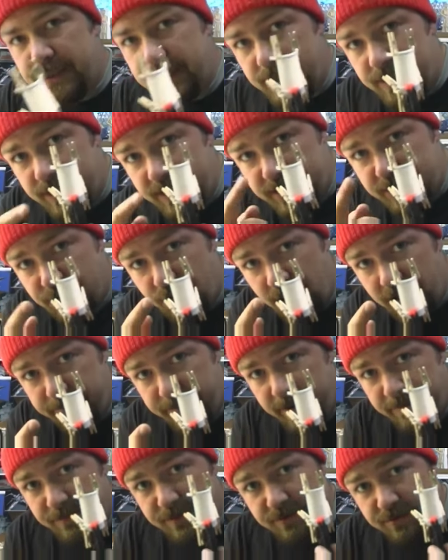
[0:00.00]
These toilet
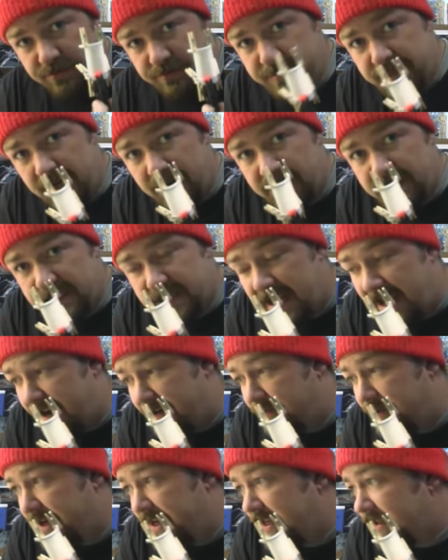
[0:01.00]
paper tubes aren't
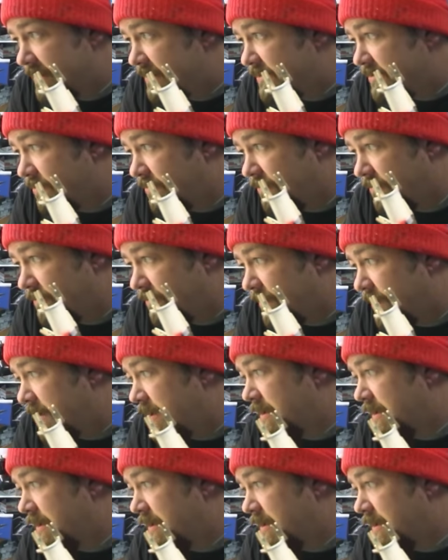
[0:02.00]
styrene, so